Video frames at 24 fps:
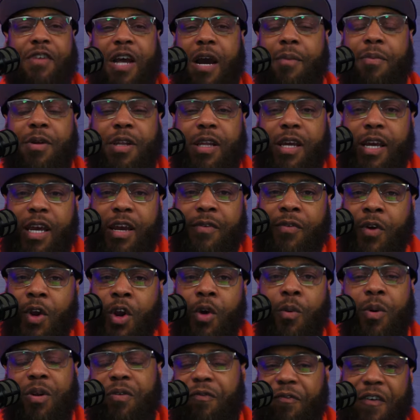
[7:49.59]
I believe,
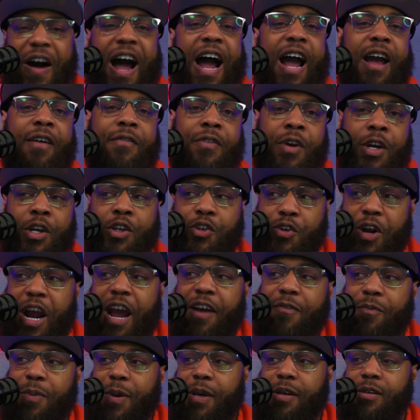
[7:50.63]
with five
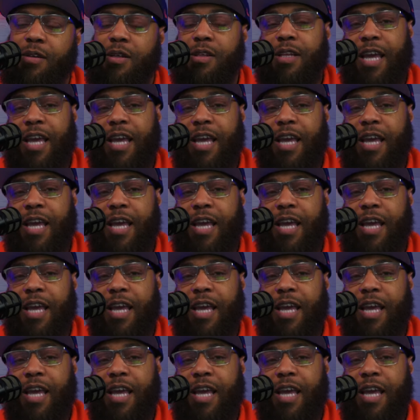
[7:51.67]
draft picks.